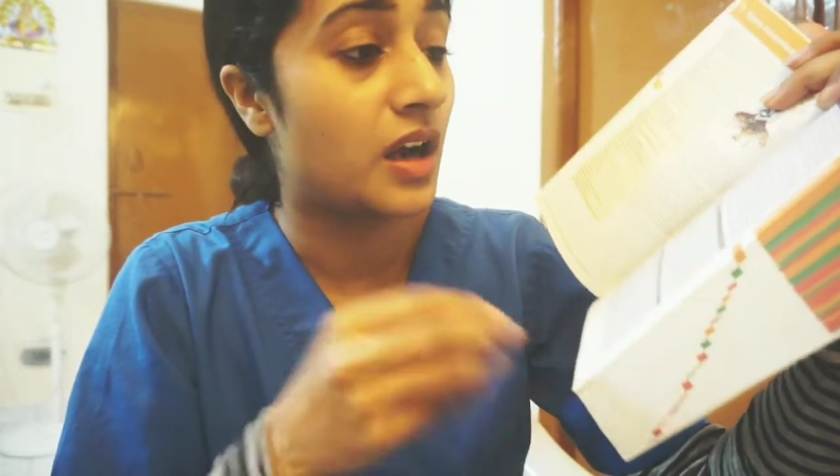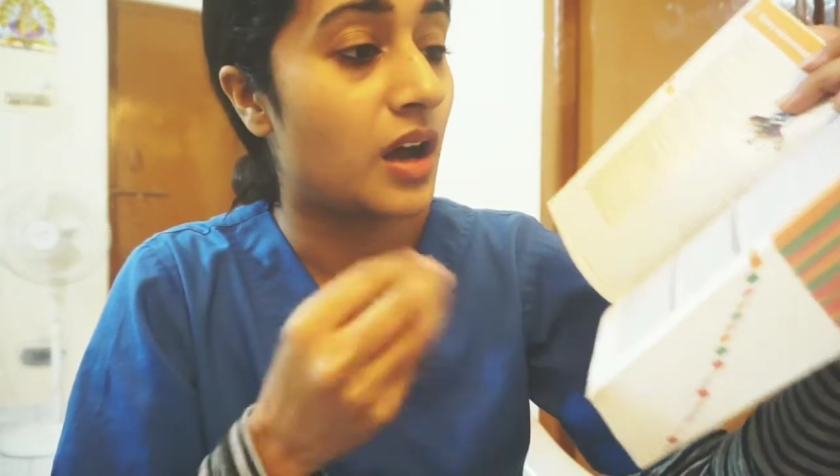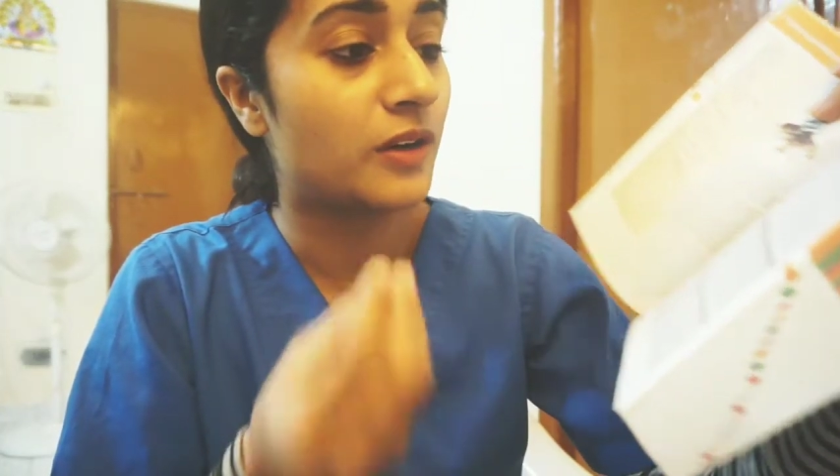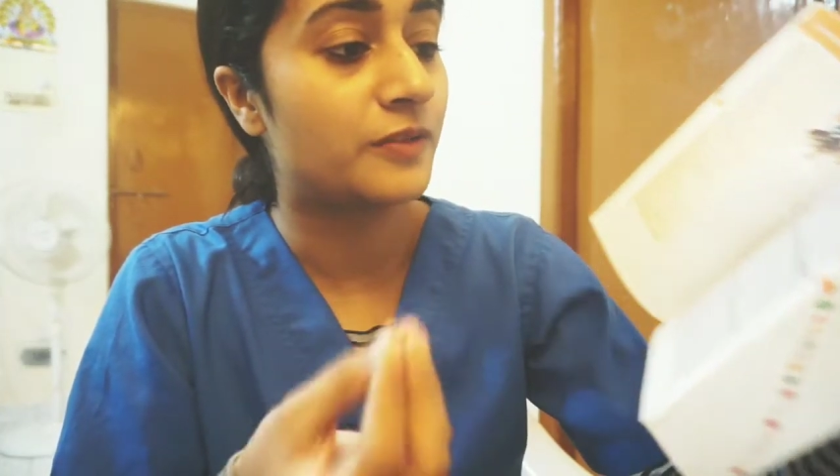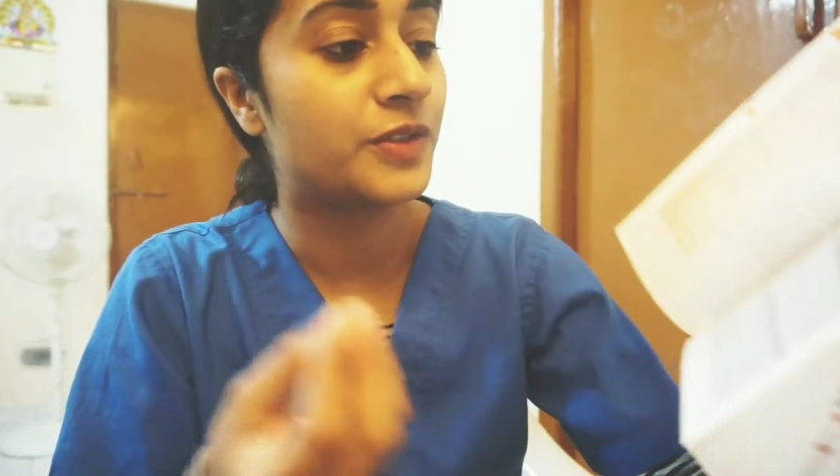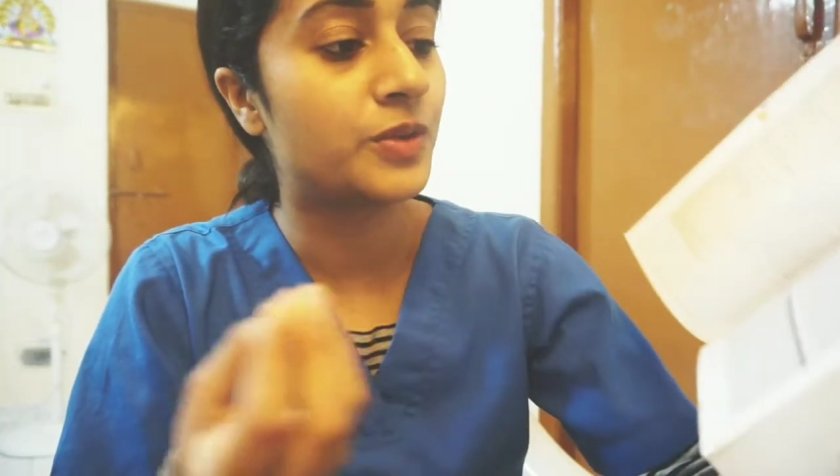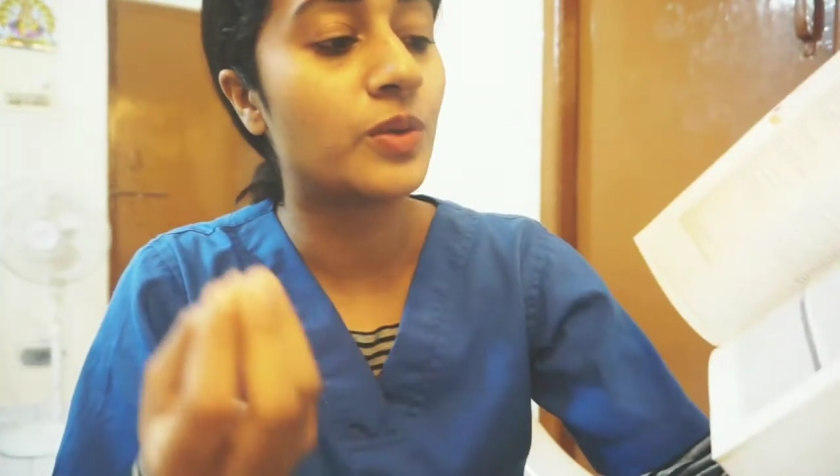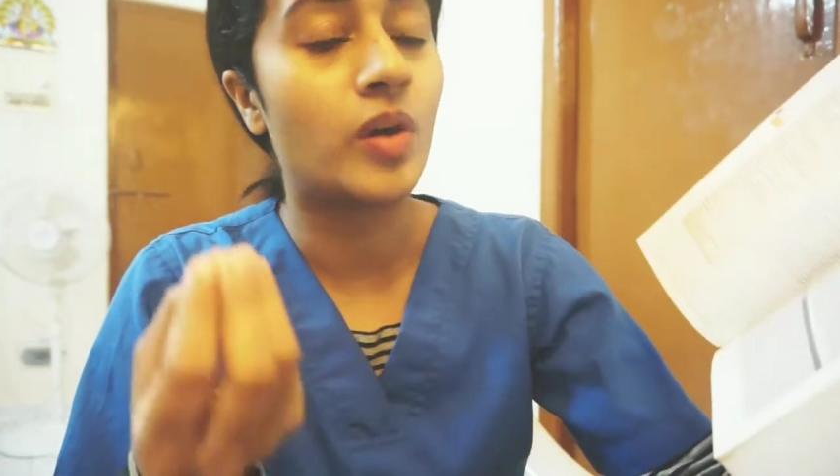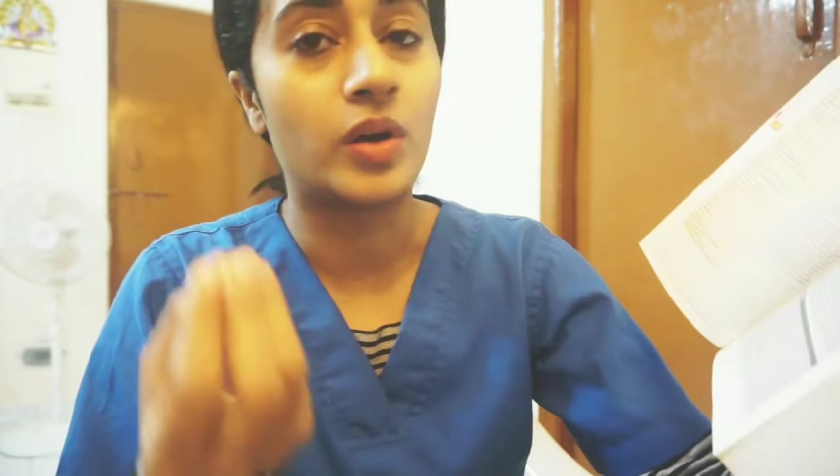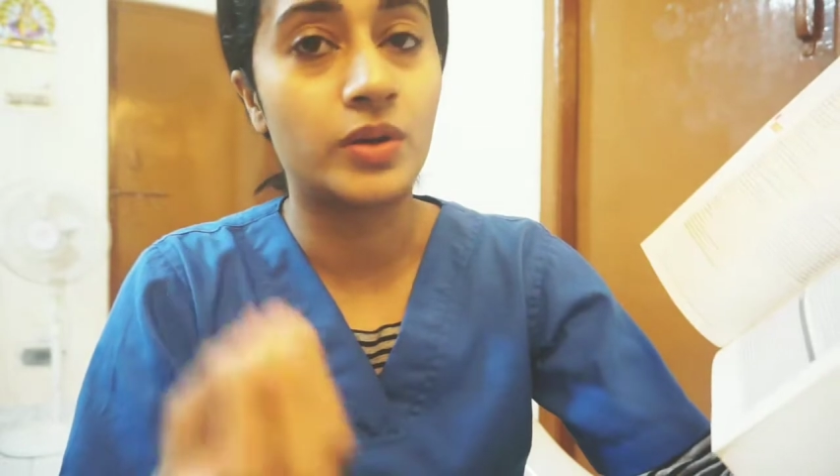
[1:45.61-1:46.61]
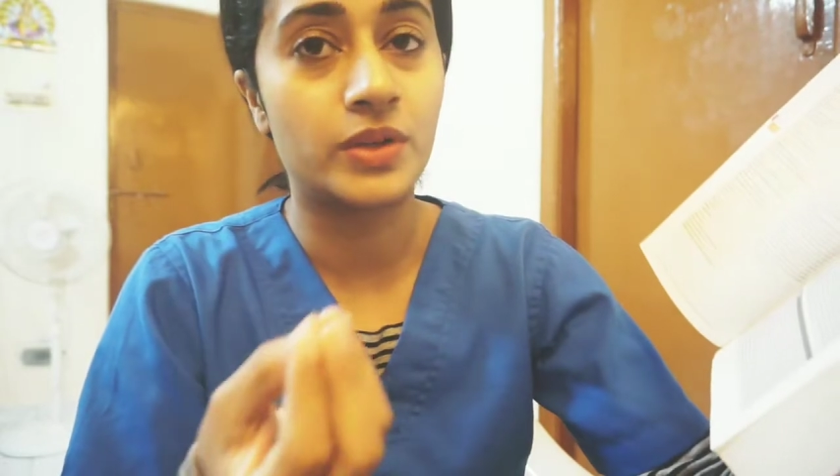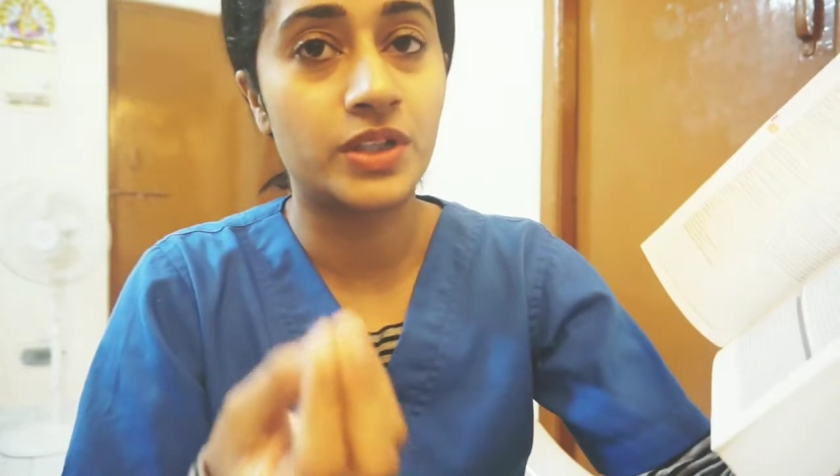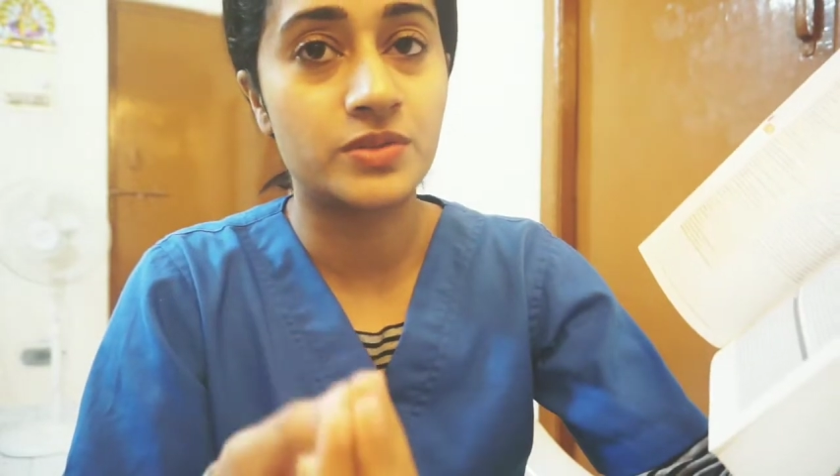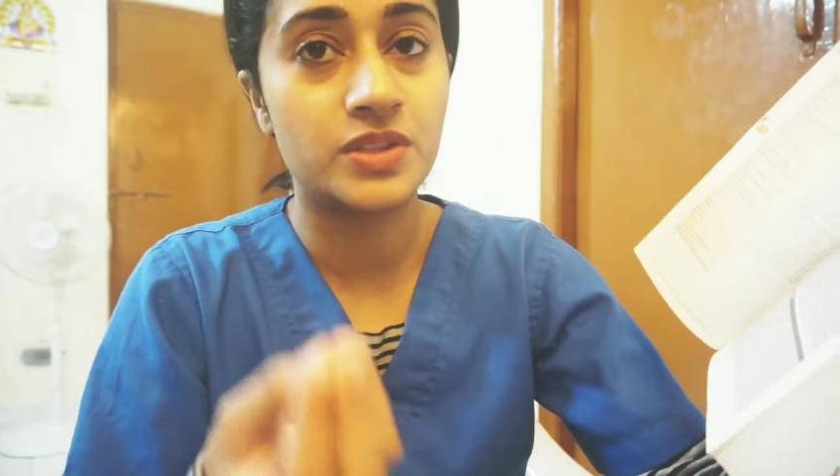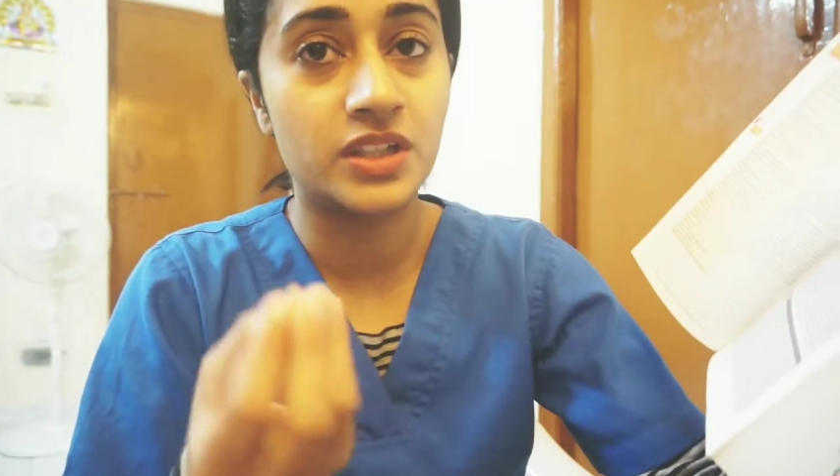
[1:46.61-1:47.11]
how you are going
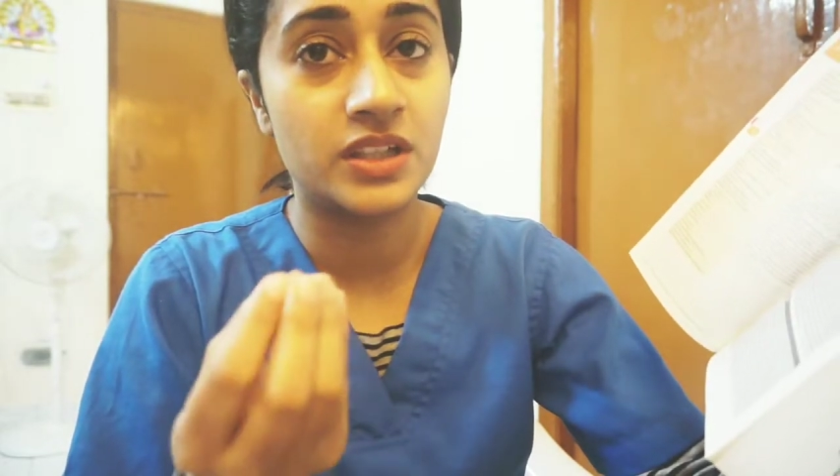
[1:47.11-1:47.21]
to take